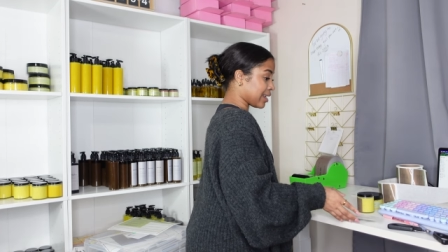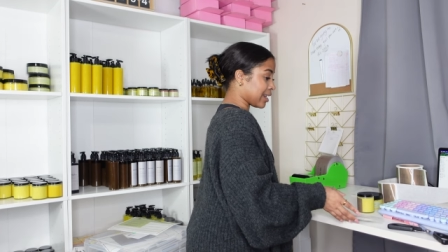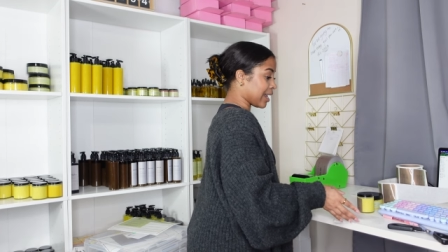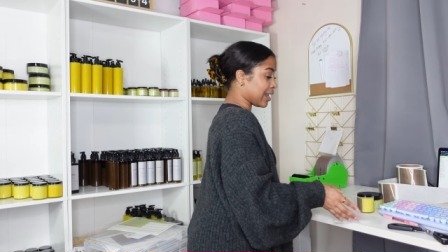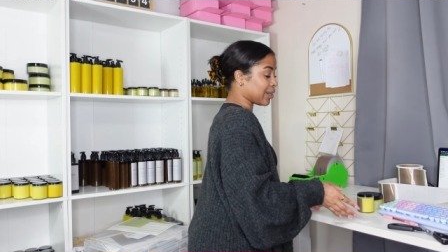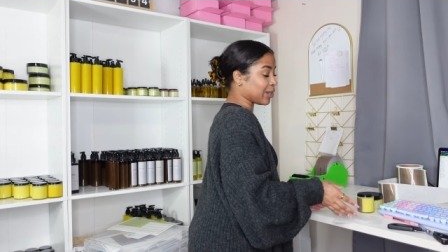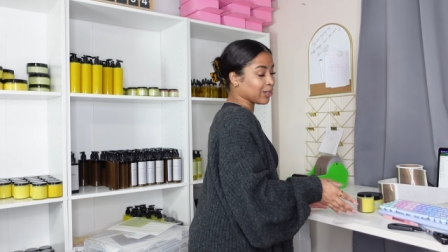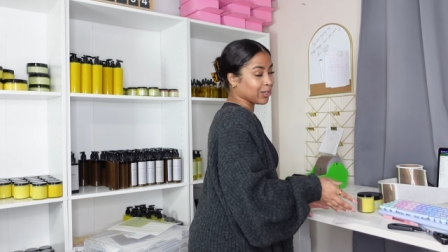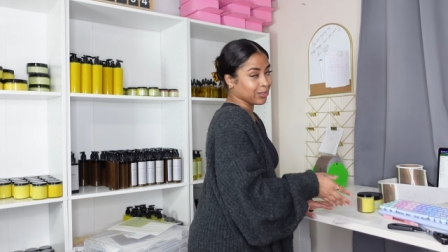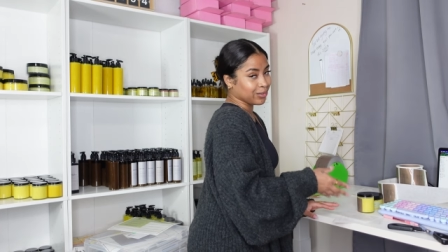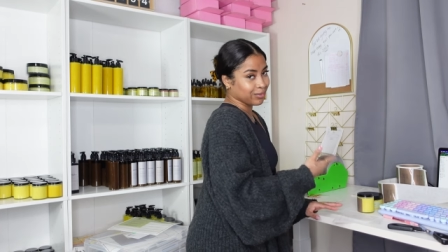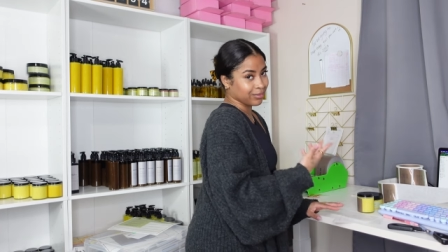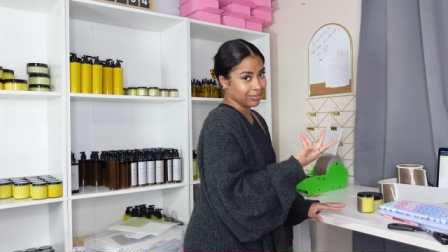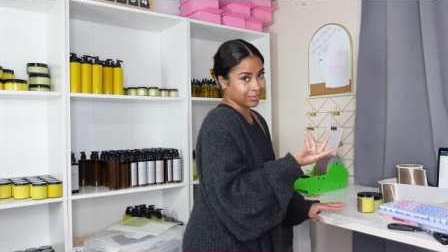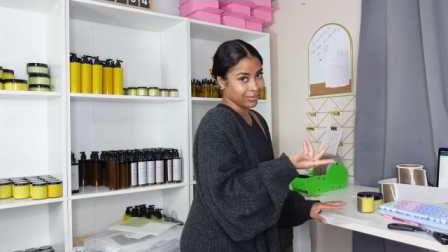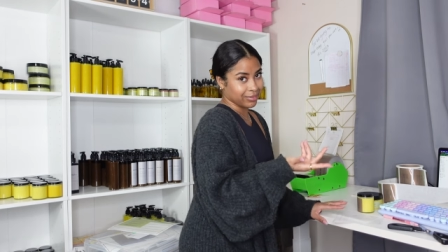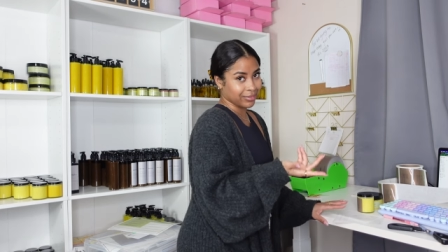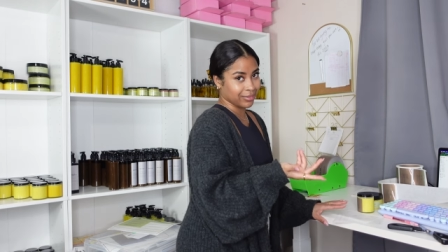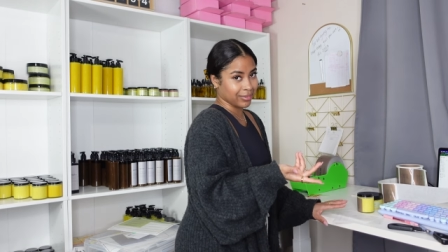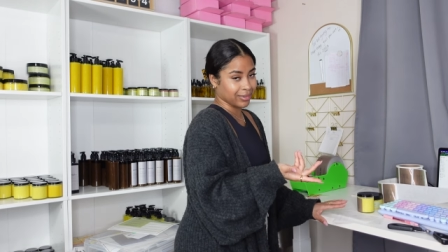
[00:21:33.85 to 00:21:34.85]
And I know
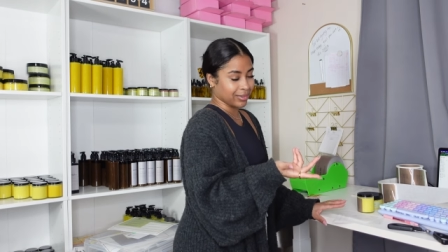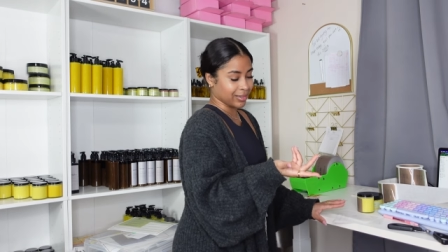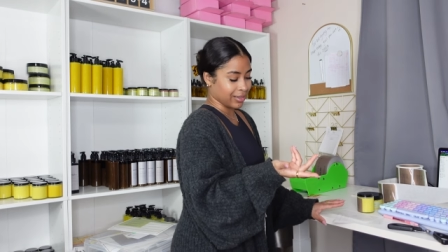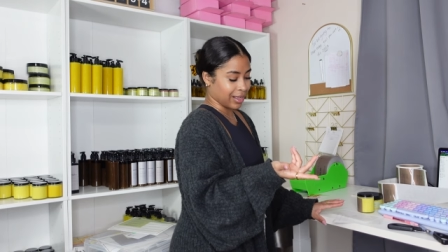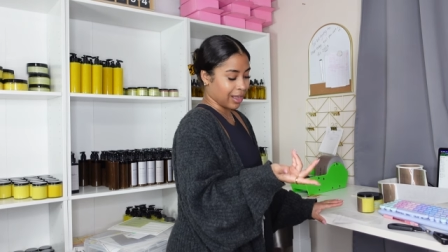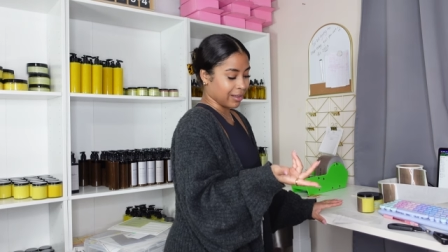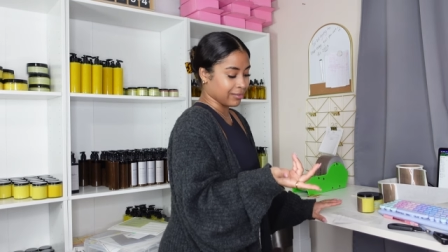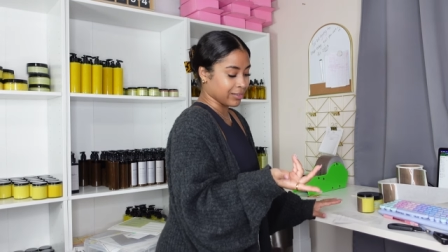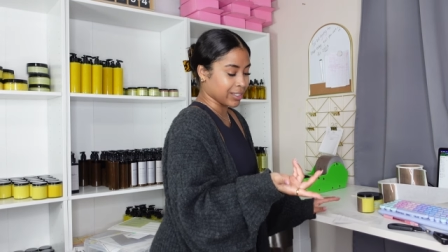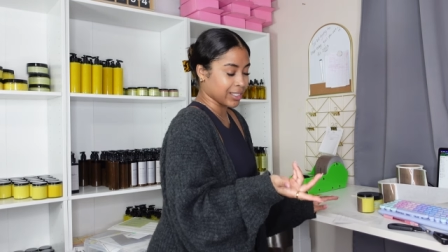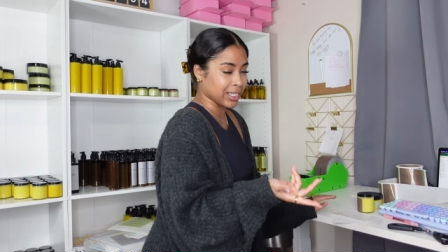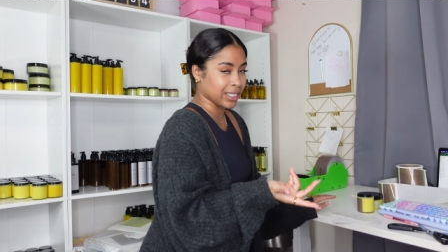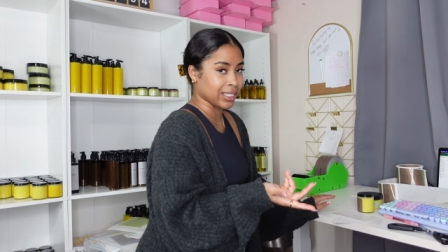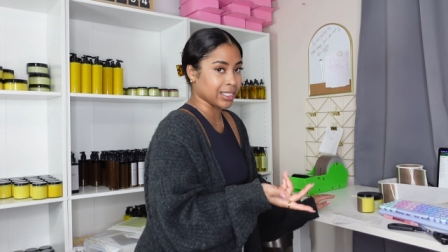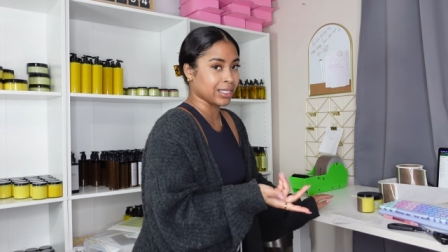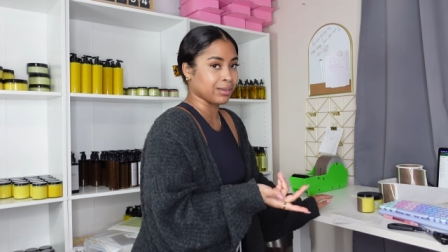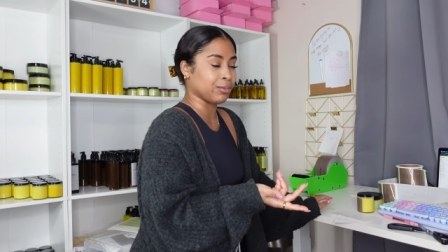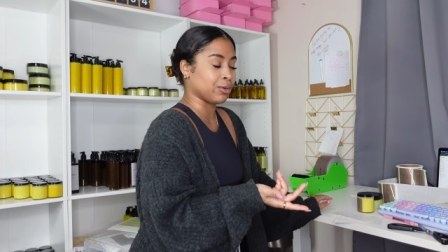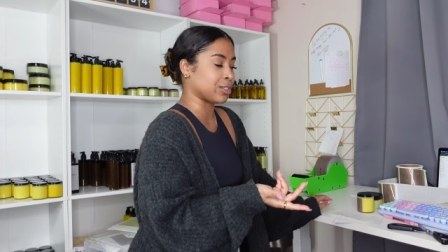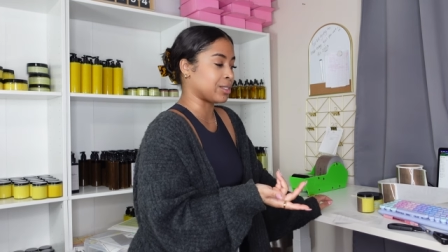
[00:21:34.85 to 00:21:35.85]
obviously
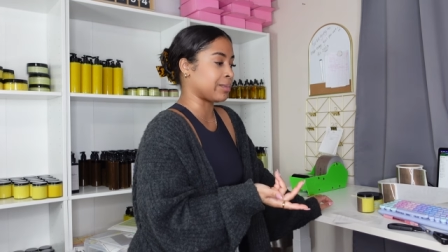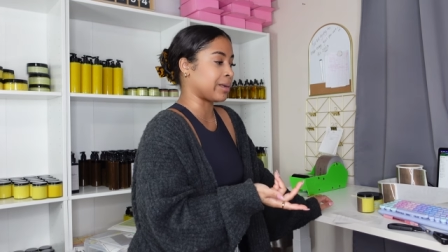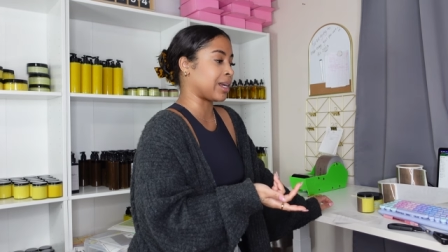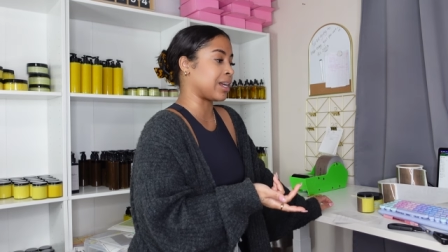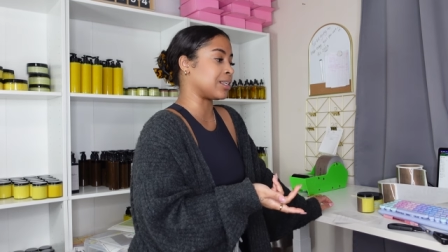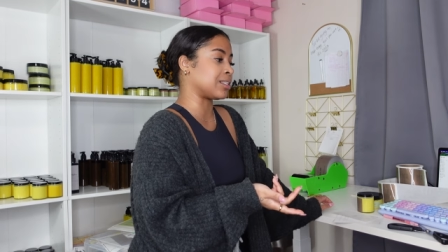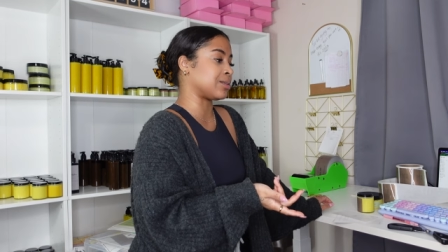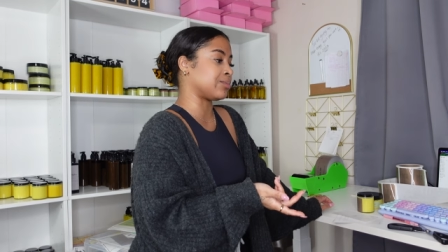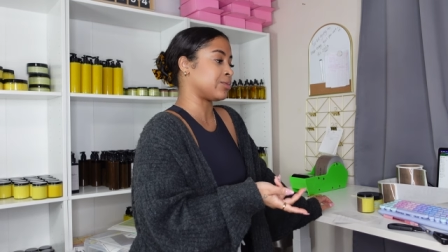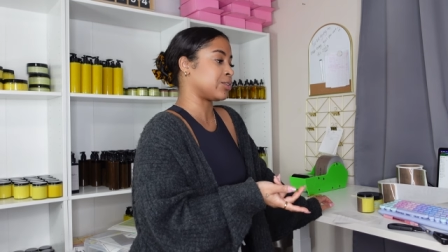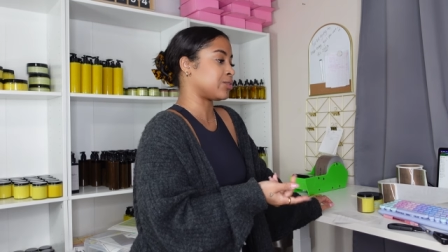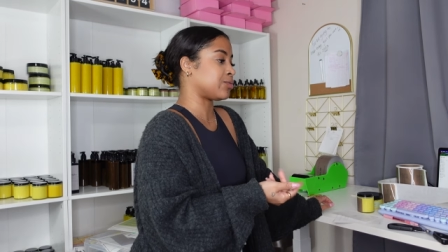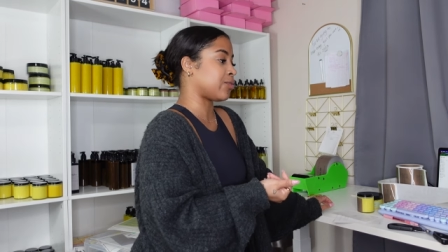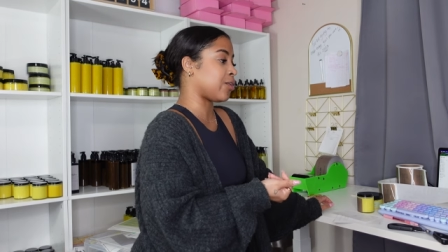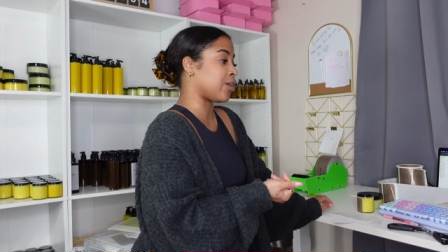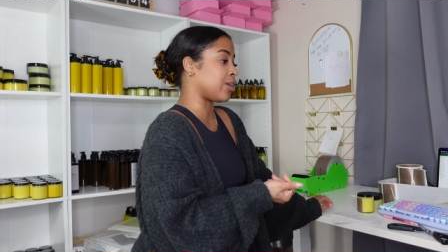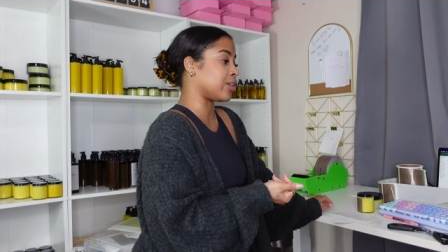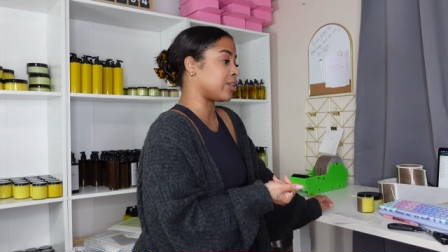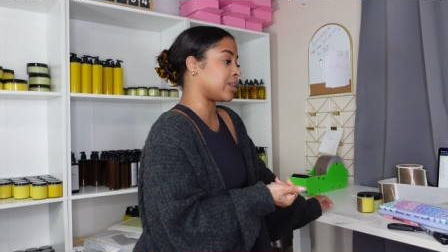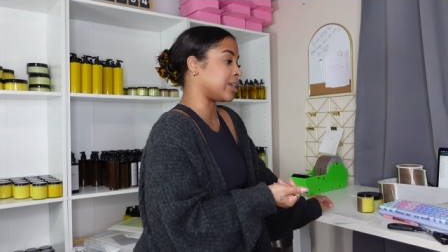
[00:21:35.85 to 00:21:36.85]
most of my customers
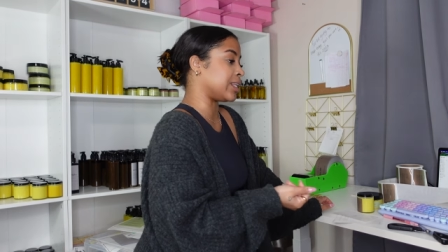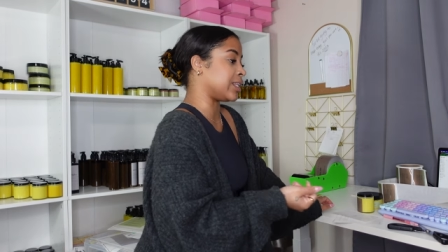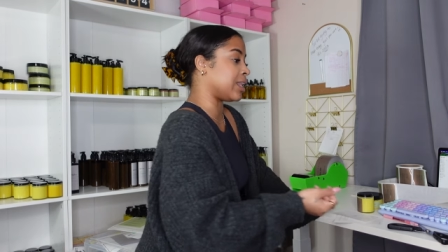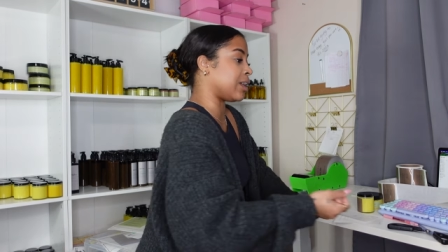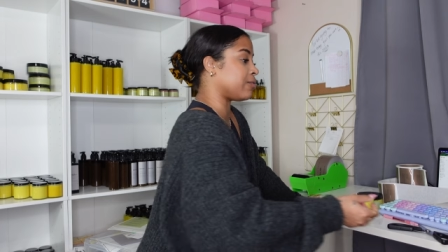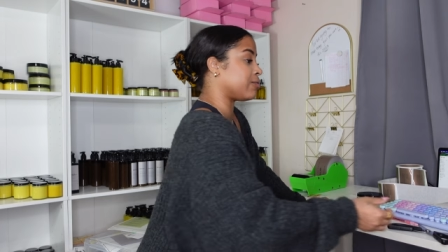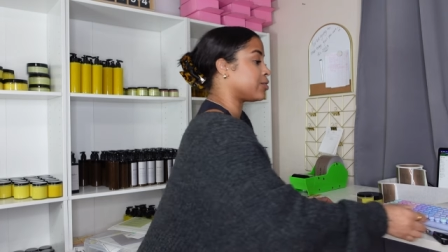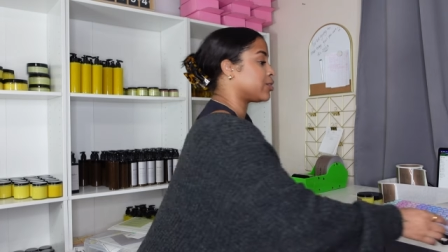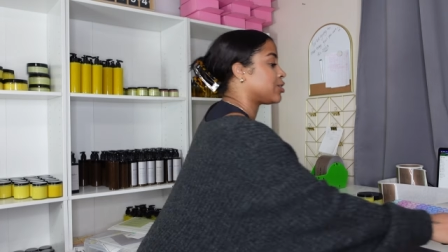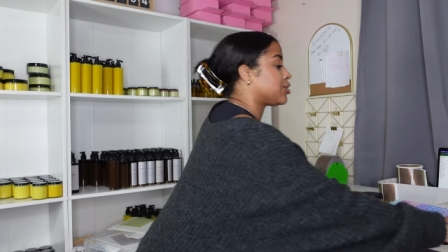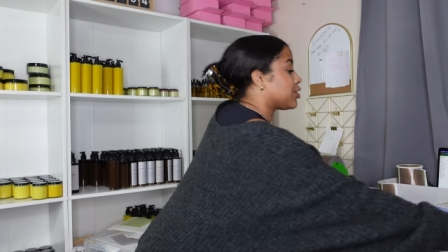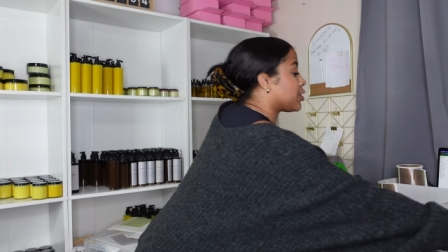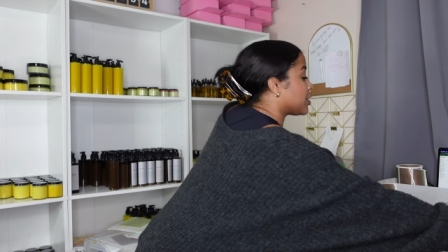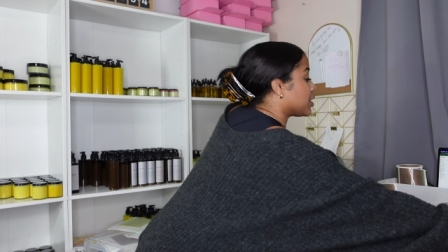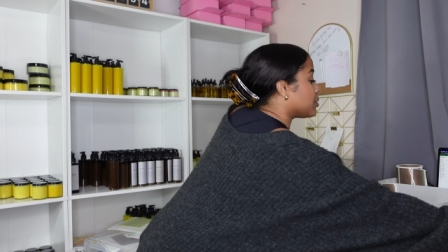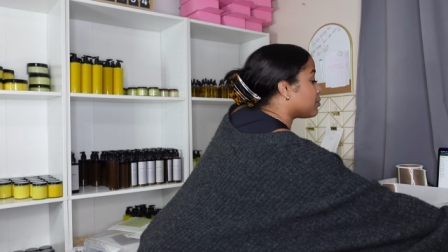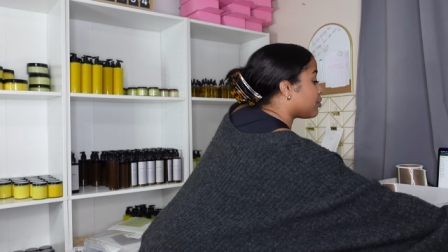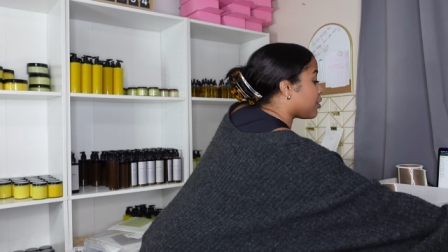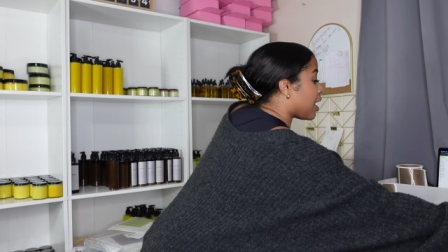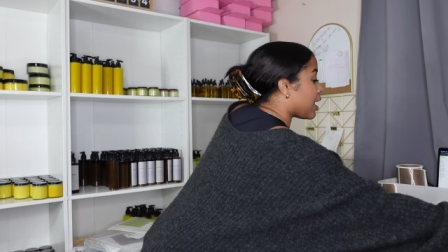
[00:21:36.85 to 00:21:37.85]
fall in love with
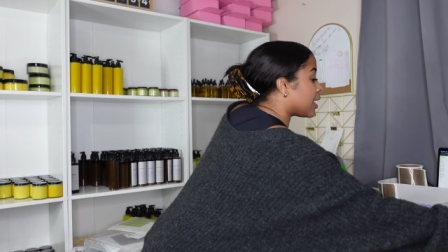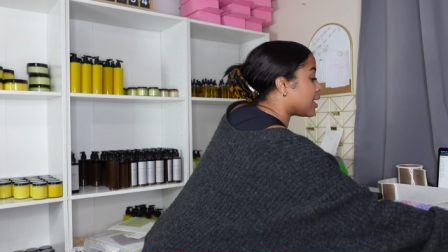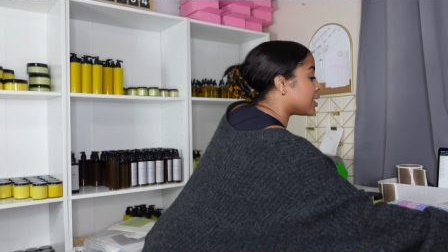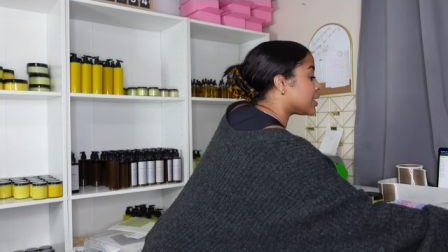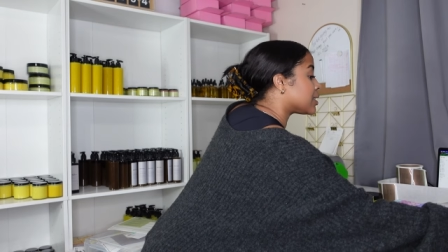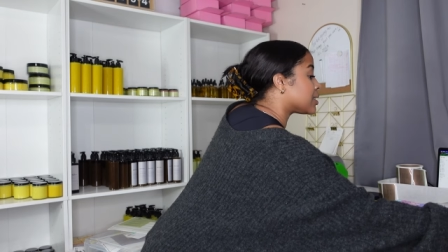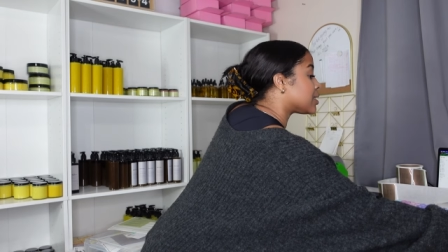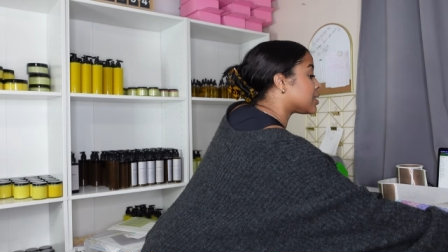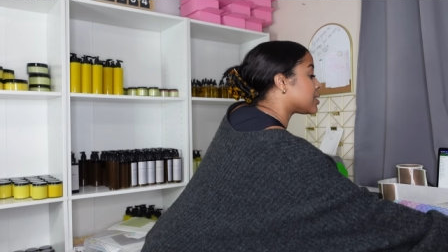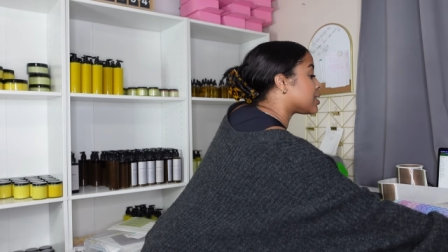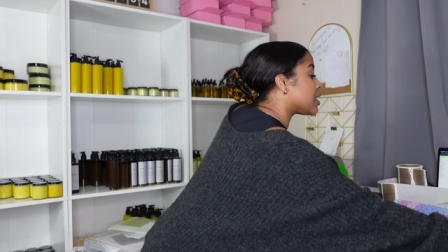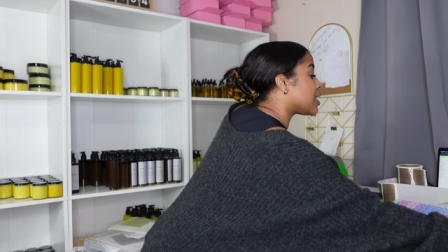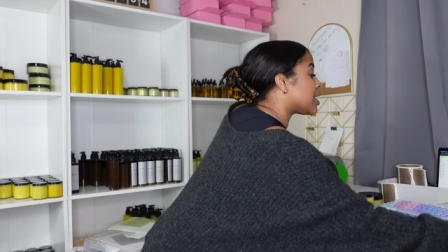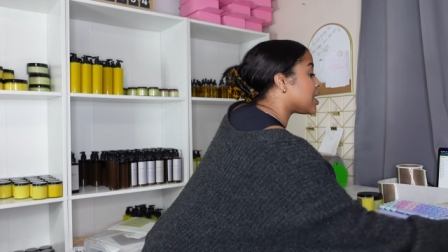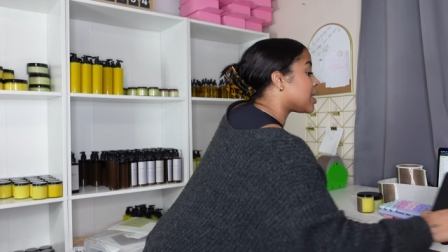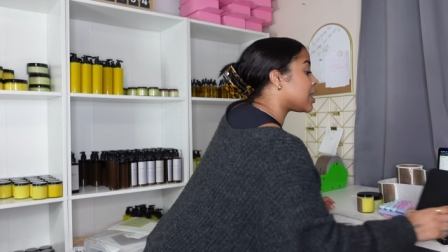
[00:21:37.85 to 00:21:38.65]
certain products